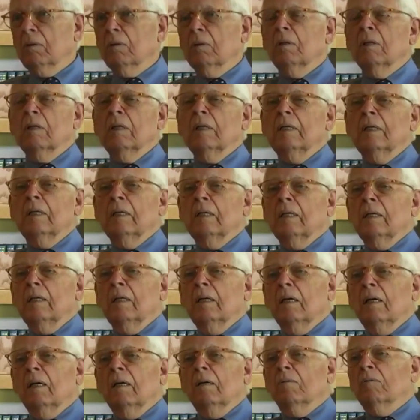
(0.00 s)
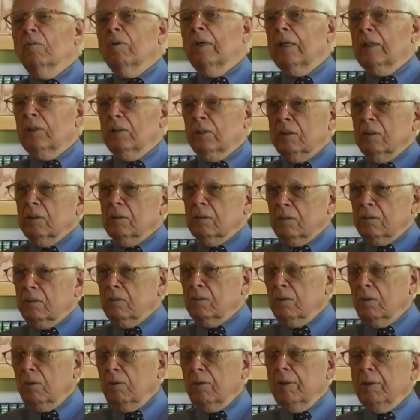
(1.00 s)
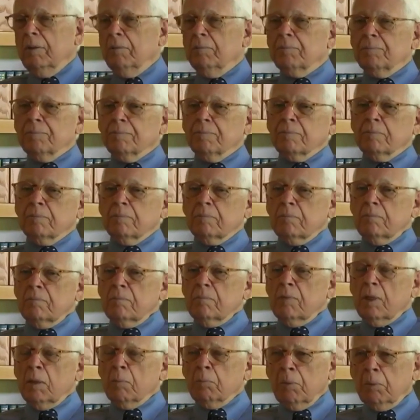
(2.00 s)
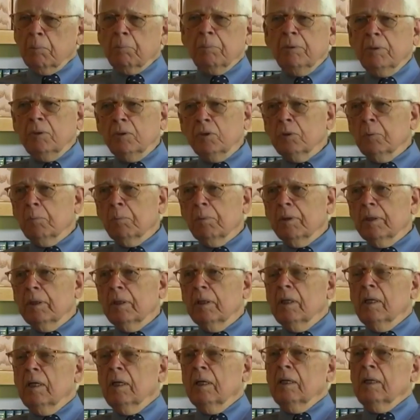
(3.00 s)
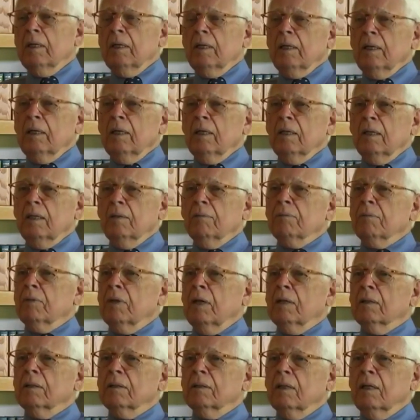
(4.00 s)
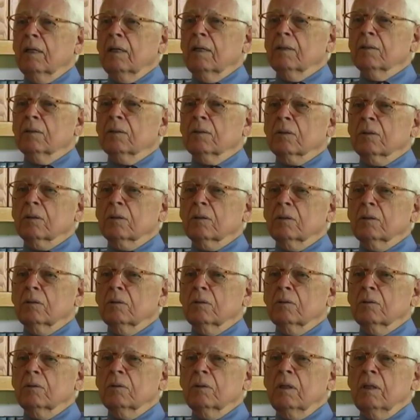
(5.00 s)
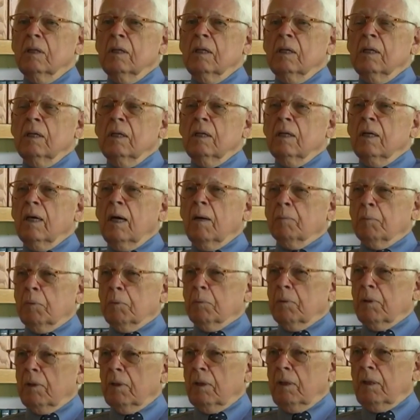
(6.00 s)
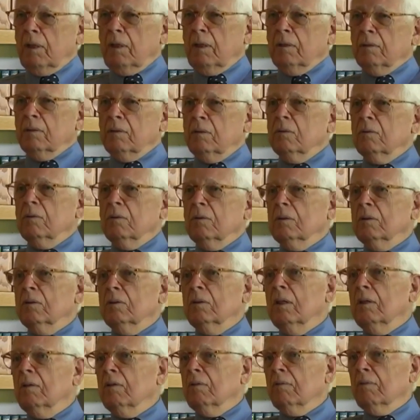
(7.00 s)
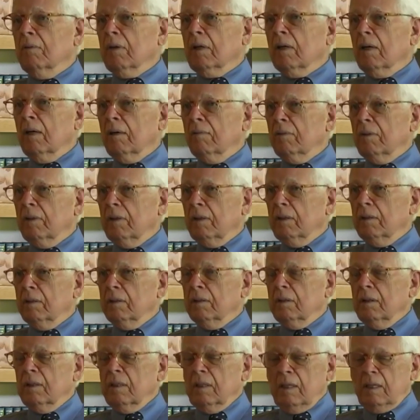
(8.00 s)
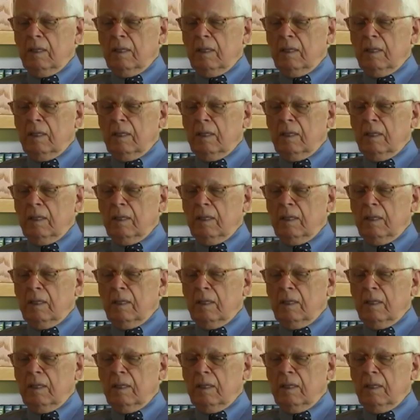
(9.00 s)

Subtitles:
or races and so on. But principally, he left that task to Abdu'l-Baha, to the center of the covenant.